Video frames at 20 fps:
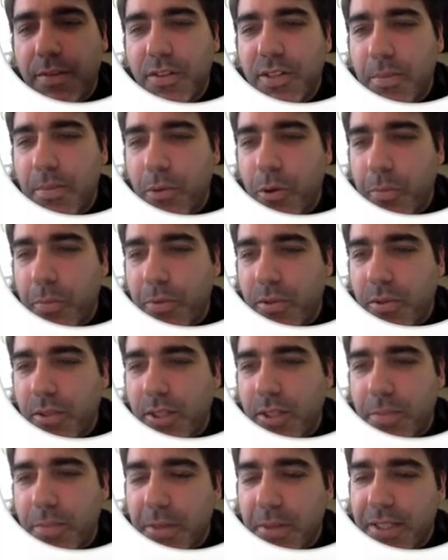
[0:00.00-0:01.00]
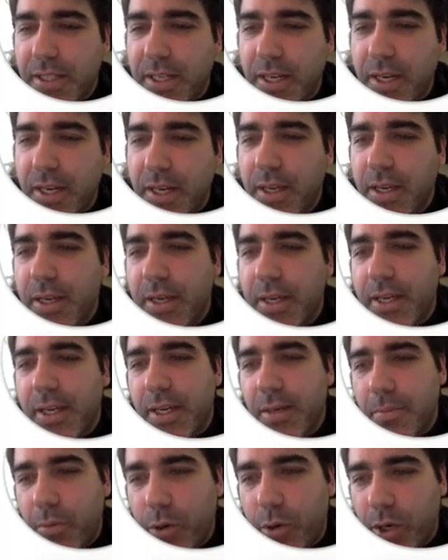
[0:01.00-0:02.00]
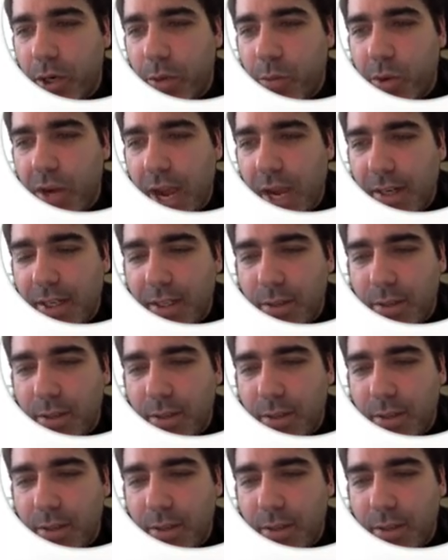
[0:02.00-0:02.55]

purpose. That's basically importing React into